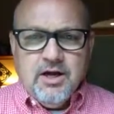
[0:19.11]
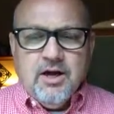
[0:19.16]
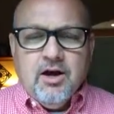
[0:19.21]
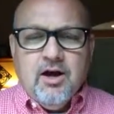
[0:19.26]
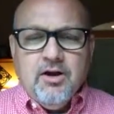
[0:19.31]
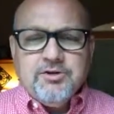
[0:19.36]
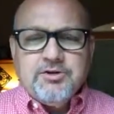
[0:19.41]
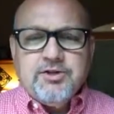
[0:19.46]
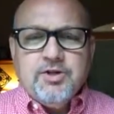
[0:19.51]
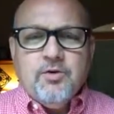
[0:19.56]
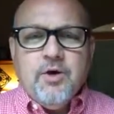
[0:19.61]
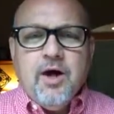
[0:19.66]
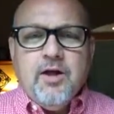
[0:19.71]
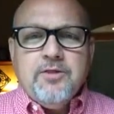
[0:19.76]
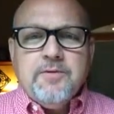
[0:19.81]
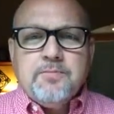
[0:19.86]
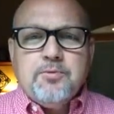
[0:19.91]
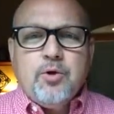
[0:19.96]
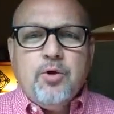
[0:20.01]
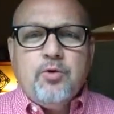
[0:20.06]
Also
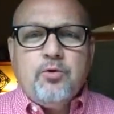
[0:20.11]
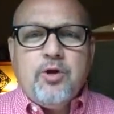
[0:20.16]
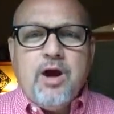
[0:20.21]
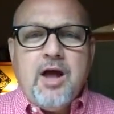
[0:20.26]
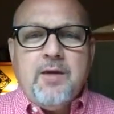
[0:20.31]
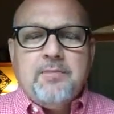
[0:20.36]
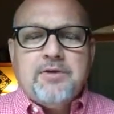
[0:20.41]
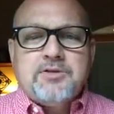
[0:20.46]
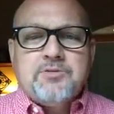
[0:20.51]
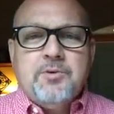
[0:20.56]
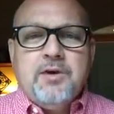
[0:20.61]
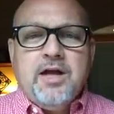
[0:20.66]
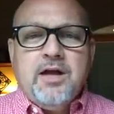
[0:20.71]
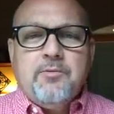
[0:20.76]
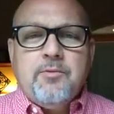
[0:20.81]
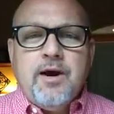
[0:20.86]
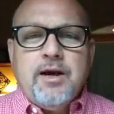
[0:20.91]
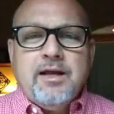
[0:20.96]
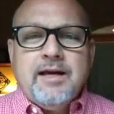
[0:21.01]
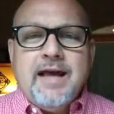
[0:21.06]
on the program, as we
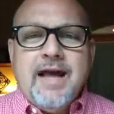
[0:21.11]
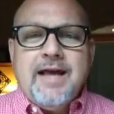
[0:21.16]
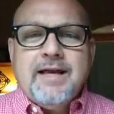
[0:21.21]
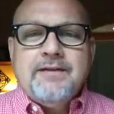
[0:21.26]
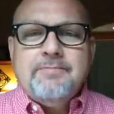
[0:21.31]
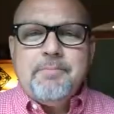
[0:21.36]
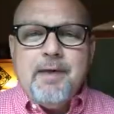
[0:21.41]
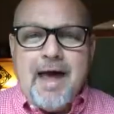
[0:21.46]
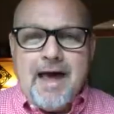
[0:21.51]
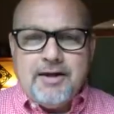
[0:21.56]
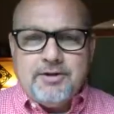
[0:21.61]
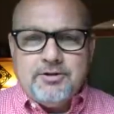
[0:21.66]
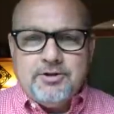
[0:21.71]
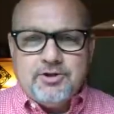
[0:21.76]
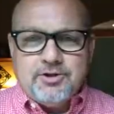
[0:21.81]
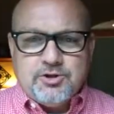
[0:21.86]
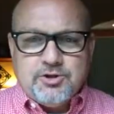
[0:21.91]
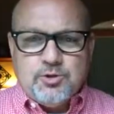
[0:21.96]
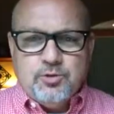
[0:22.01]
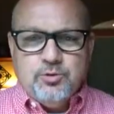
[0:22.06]
get ready to head back
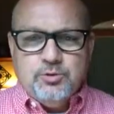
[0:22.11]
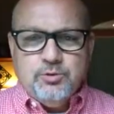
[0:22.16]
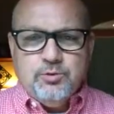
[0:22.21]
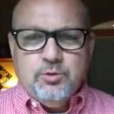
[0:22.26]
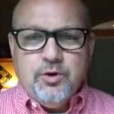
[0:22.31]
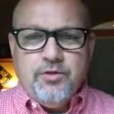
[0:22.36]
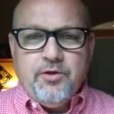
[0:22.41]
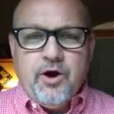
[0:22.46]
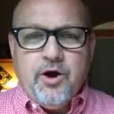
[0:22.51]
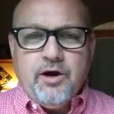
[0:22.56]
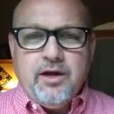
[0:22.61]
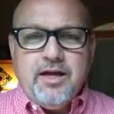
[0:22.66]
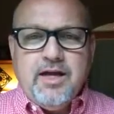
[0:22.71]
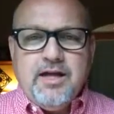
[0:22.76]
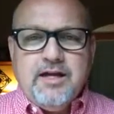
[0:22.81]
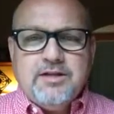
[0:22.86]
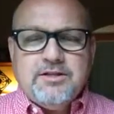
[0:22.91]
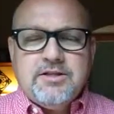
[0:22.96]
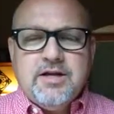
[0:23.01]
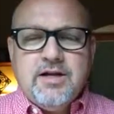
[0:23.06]
to school with our
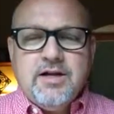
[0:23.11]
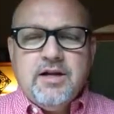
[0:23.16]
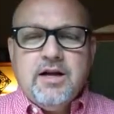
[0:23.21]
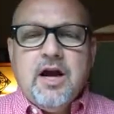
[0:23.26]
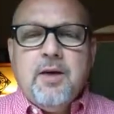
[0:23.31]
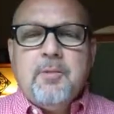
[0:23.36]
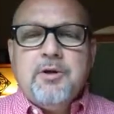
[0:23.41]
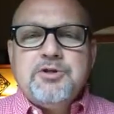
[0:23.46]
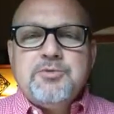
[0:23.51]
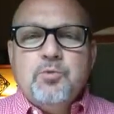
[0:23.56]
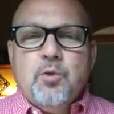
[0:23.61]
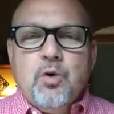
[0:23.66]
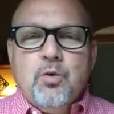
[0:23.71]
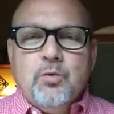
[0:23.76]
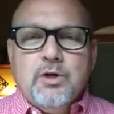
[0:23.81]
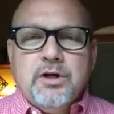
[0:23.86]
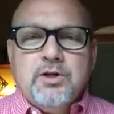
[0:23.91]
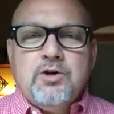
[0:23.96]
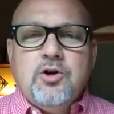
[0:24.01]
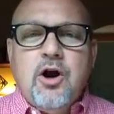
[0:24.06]
kids, how much more
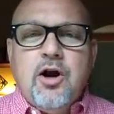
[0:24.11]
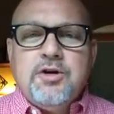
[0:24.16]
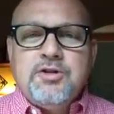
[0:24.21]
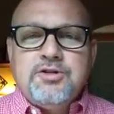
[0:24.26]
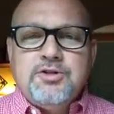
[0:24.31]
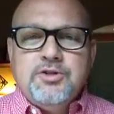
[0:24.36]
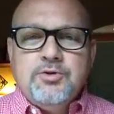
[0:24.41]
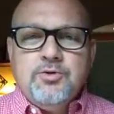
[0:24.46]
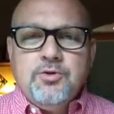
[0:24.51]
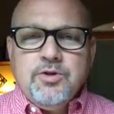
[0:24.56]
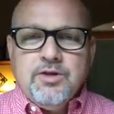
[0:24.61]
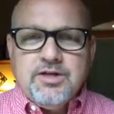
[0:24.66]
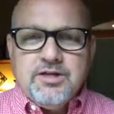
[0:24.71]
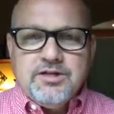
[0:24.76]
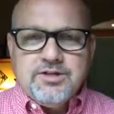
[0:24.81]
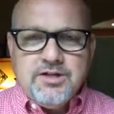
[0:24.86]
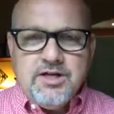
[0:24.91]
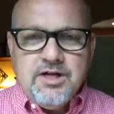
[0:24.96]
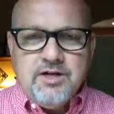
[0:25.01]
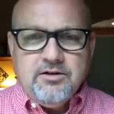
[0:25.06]
will it cost you
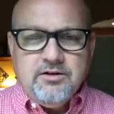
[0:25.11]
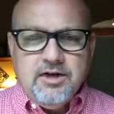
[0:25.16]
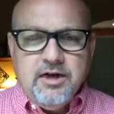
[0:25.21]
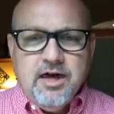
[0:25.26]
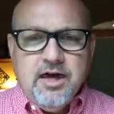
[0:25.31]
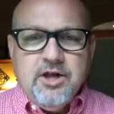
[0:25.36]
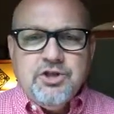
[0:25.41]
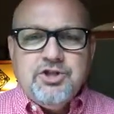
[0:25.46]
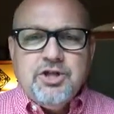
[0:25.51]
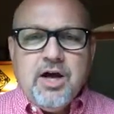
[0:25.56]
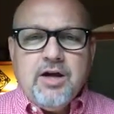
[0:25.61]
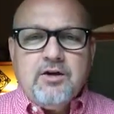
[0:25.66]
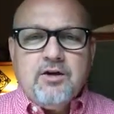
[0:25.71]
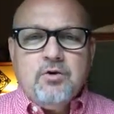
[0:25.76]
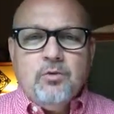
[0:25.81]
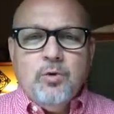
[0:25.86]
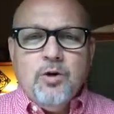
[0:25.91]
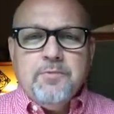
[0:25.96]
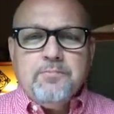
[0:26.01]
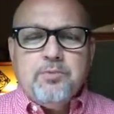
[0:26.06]
this year? John
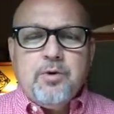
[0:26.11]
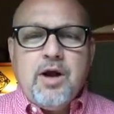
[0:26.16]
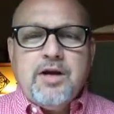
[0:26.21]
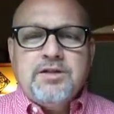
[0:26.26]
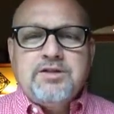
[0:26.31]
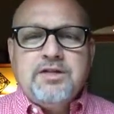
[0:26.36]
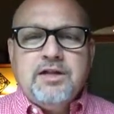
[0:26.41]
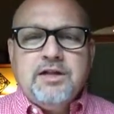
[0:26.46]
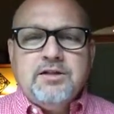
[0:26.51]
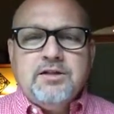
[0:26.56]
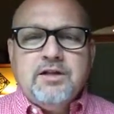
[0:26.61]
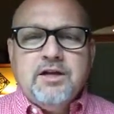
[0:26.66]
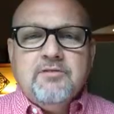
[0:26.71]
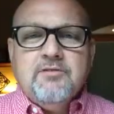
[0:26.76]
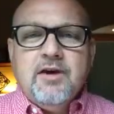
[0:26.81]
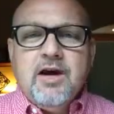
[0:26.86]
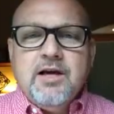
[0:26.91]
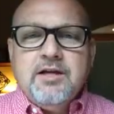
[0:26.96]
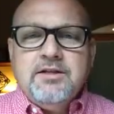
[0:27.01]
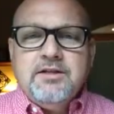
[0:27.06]
Irwin, president
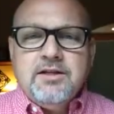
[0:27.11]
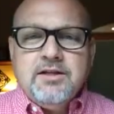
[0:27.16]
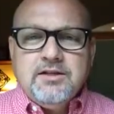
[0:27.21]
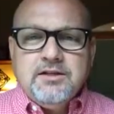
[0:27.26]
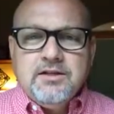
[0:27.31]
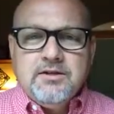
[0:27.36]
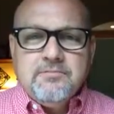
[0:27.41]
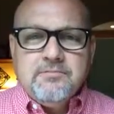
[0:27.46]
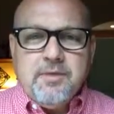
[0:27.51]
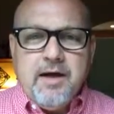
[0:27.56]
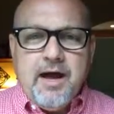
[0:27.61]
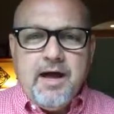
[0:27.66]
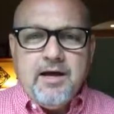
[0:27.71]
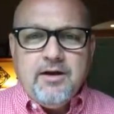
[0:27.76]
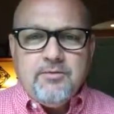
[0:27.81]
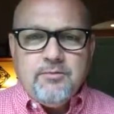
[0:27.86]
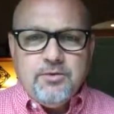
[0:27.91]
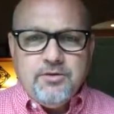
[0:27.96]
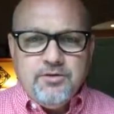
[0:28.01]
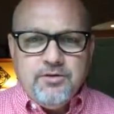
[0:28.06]
of Huntington
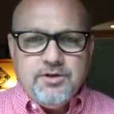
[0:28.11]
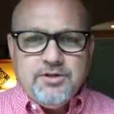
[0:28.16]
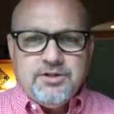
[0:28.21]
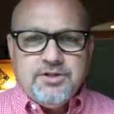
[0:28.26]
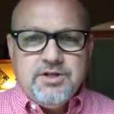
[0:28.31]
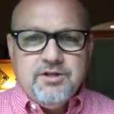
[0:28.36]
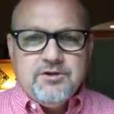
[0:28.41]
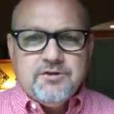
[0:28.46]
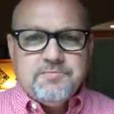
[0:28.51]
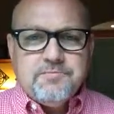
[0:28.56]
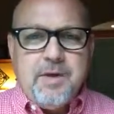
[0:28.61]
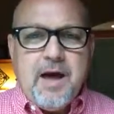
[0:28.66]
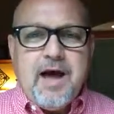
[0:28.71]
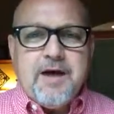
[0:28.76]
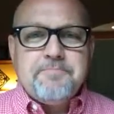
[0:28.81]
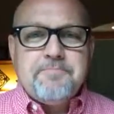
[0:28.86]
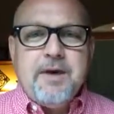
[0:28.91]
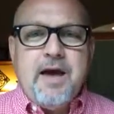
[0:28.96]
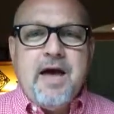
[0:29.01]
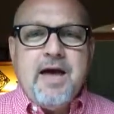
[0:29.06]
Bank, with this year's
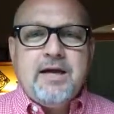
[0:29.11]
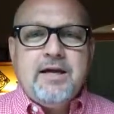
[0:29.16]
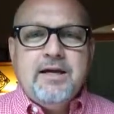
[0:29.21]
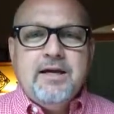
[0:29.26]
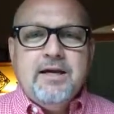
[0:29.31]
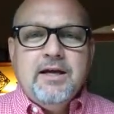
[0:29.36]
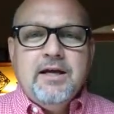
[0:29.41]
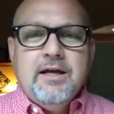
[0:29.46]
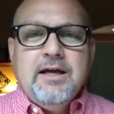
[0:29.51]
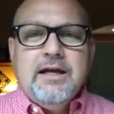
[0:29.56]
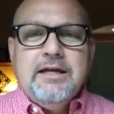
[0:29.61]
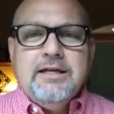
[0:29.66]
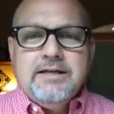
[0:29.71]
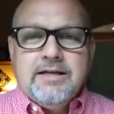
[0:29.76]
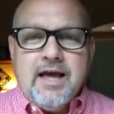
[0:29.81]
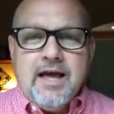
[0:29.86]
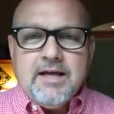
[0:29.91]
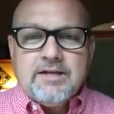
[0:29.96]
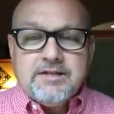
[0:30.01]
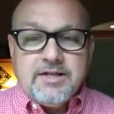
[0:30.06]
Backpack
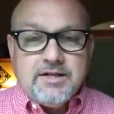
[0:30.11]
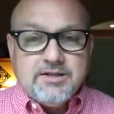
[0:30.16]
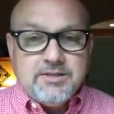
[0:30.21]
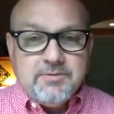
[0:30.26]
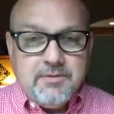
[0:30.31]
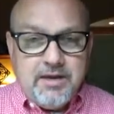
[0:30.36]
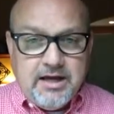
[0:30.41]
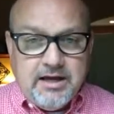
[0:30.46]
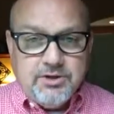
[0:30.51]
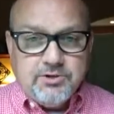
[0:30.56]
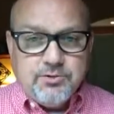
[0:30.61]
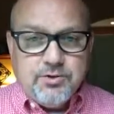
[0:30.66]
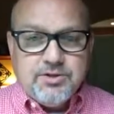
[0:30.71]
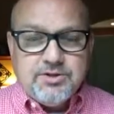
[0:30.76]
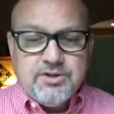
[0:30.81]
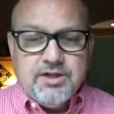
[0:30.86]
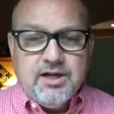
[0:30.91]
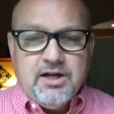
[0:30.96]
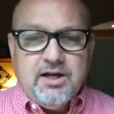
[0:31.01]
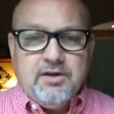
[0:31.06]
Index, has some
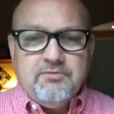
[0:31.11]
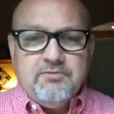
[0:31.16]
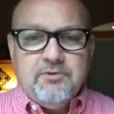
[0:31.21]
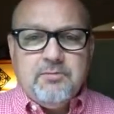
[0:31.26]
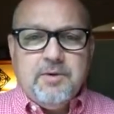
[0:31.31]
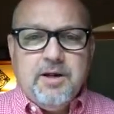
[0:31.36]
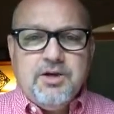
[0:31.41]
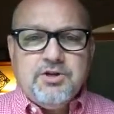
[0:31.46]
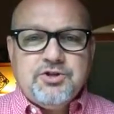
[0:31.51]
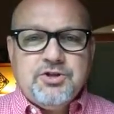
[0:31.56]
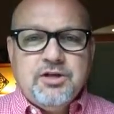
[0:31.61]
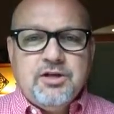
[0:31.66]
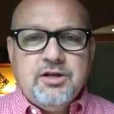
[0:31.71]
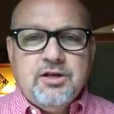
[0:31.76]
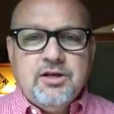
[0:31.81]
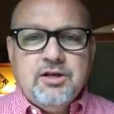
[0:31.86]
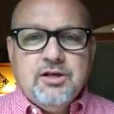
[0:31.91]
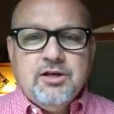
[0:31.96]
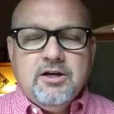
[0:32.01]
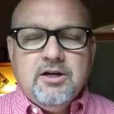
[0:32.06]
interesting information
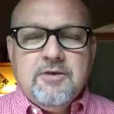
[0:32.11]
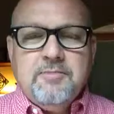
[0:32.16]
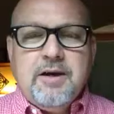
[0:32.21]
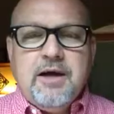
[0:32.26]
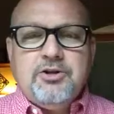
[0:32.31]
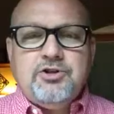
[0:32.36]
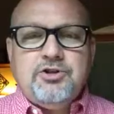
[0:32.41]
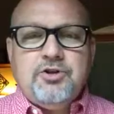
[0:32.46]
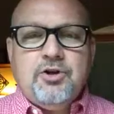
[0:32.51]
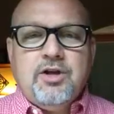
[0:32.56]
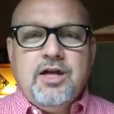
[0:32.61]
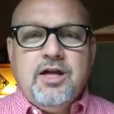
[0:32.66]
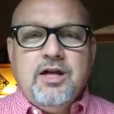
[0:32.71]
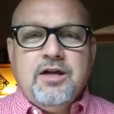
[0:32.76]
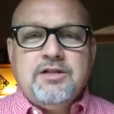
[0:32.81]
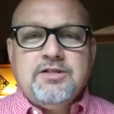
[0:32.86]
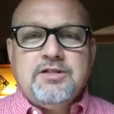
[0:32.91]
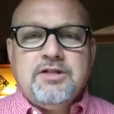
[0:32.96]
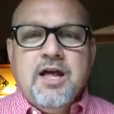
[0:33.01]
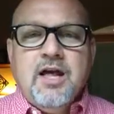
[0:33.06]
about your
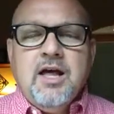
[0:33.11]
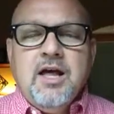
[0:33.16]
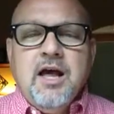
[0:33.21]
kids.